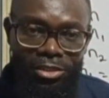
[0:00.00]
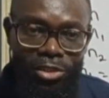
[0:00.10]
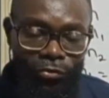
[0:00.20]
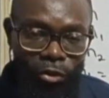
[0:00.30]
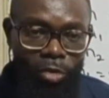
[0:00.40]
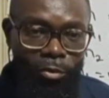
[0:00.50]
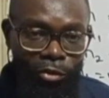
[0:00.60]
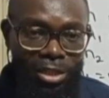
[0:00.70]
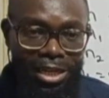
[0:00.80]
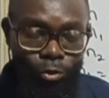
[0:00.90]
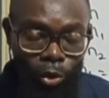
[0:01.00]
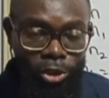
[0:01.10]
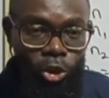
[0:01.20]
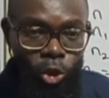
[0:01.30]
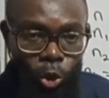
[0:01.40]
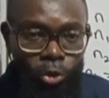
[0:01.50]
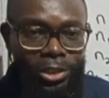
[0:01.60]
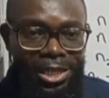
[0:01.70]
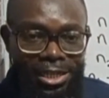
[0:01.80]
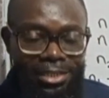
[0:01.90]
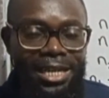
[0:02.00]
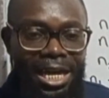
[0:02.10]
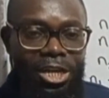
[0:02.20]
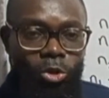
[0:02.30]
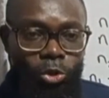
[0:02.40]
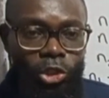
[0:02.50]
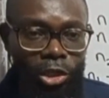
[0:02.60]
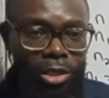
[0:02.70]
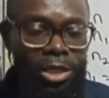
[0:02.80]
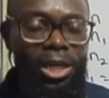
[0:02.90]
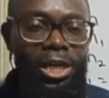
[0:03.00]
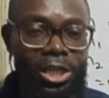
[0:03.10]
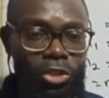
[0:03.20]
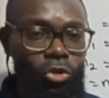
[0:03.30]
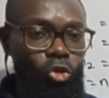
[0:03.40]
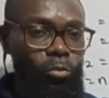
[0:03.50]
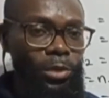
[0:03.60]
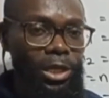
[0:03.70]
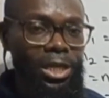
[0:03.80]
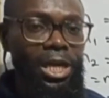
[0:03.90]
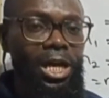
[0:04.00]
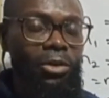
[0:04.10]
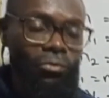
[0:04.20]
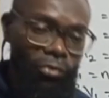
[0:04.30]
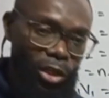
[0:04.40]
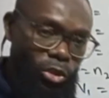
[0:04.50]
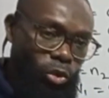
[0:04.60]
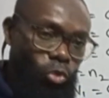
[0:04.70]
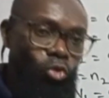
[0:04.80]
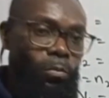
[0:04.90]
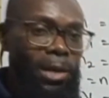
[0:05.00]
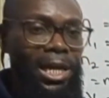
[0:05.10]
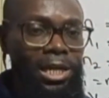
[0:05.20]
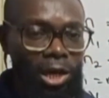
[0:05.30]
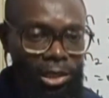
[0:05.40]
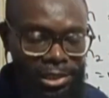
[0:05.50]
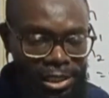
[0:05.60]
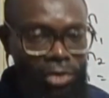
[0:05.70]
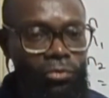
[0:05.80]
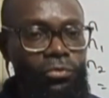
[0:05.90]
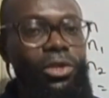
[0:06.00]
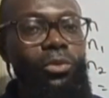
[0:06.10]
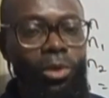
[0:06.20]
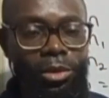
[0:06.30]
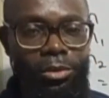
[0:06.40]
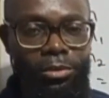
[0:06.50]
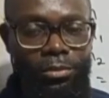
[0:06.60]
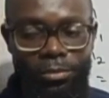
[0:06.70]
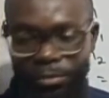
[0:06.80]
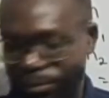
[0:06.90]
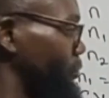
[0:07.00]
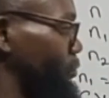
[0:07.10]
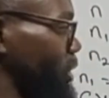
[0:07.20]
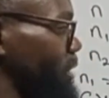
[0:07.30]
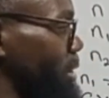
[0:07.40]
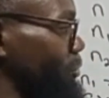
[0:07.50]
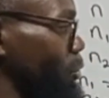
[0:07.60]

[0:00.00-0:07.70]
the volume of water that was used in dilution is going to be V2 minus V1. Volume of